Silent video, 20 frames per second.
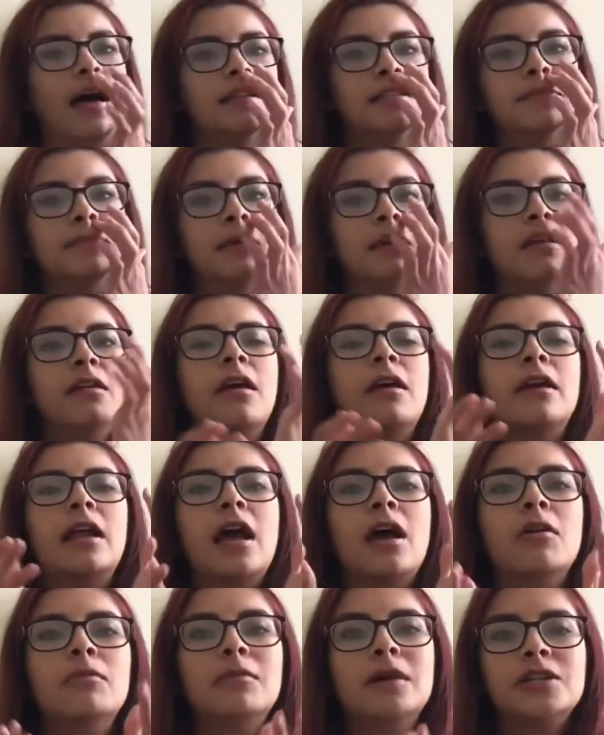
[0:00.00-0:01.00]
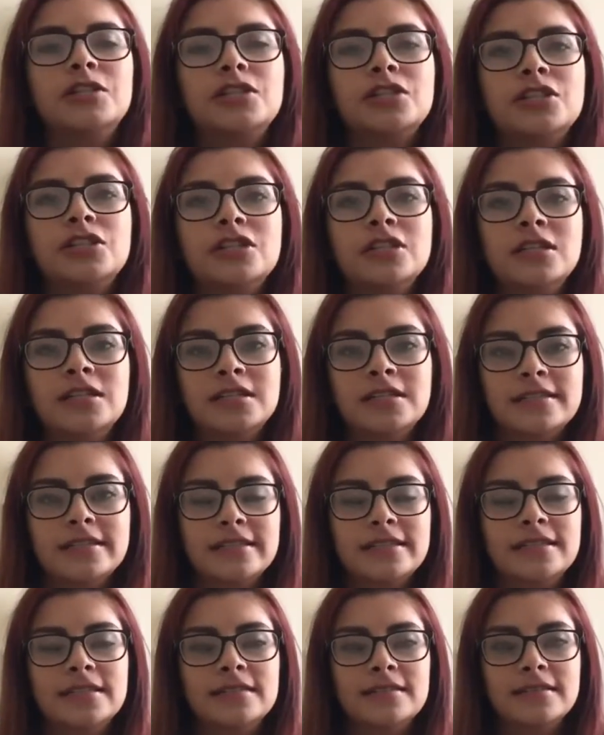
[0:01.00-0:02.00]
depending on how much
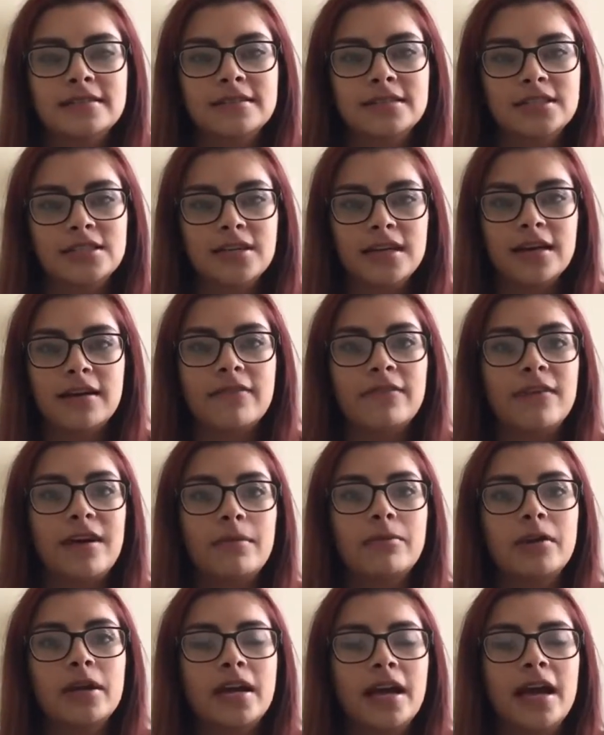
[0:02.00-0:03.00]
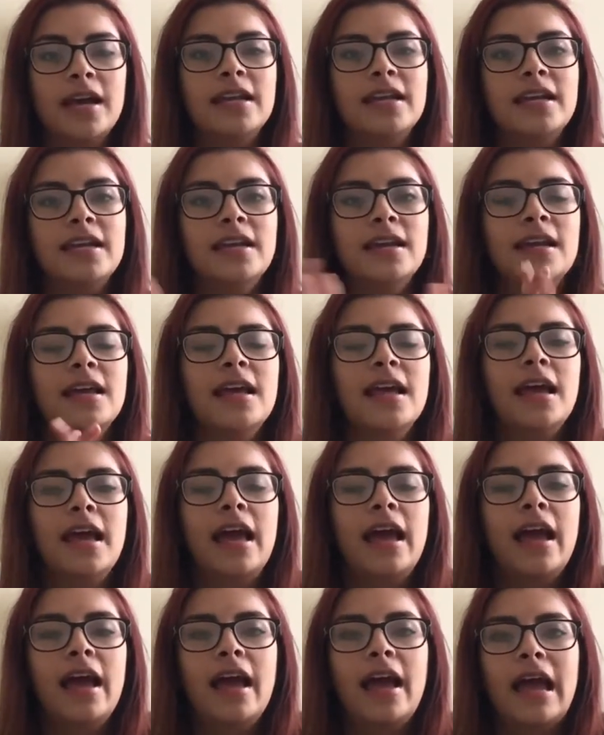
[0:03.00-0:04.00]
fabric I need,
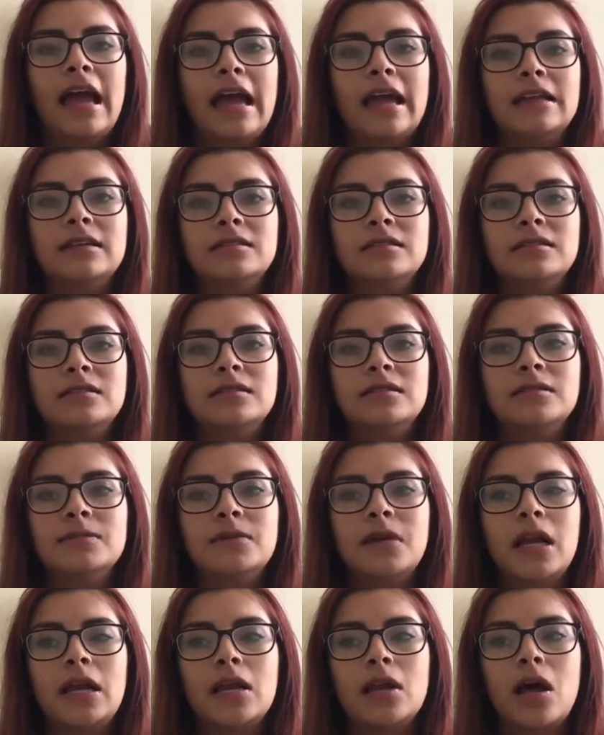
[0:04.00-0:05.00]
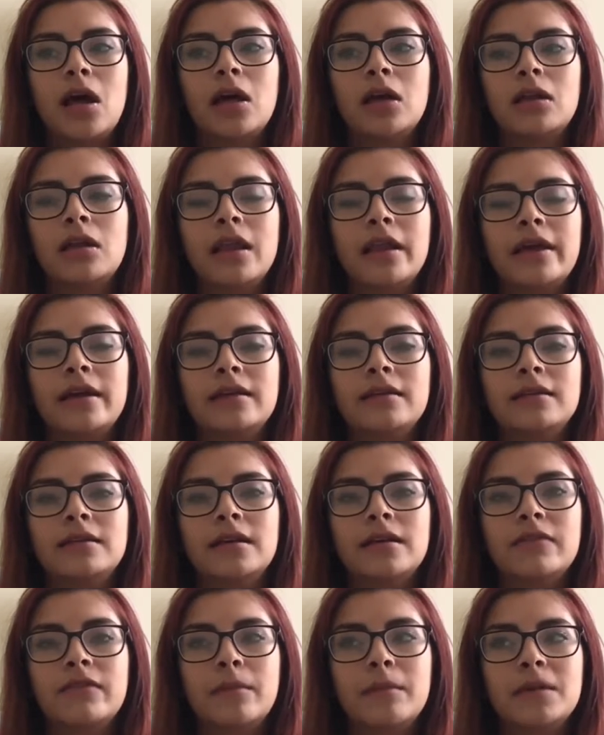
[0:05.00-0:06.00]
and depending on like
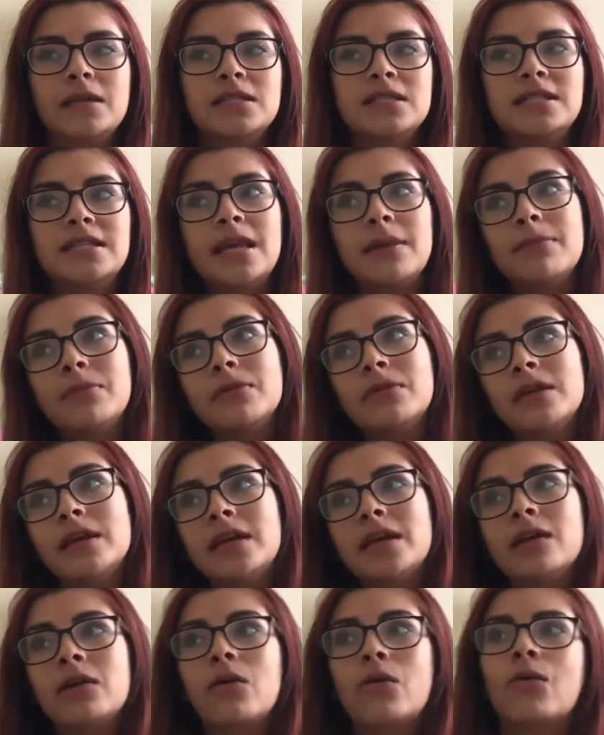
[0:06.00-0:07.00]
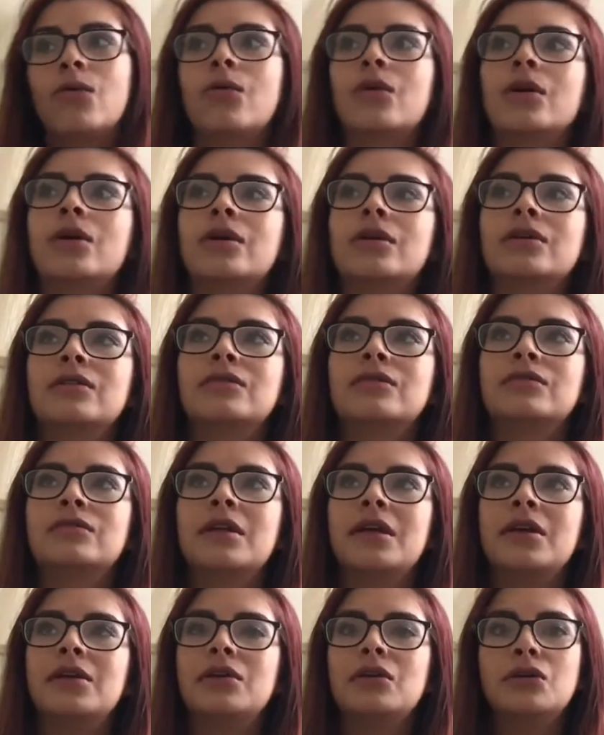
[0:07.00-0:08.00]
if I'm gonna staple it or
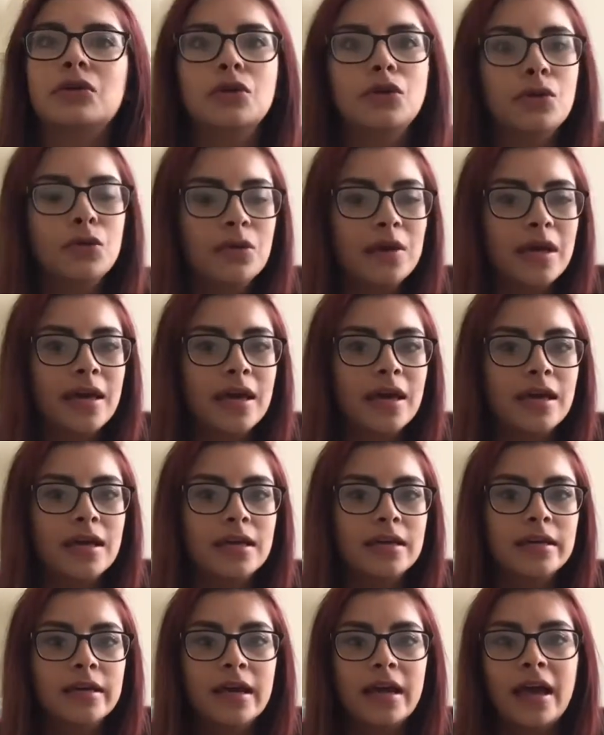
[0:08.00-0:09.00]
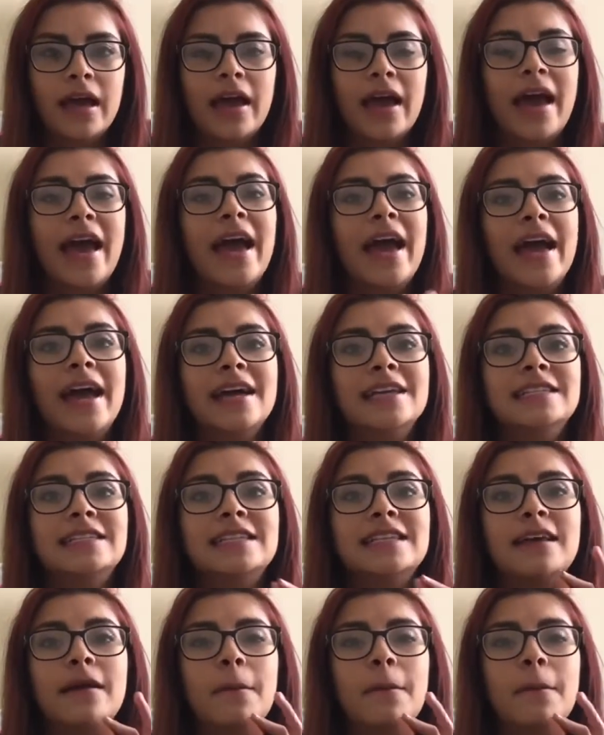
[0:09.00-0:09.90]
glue it. And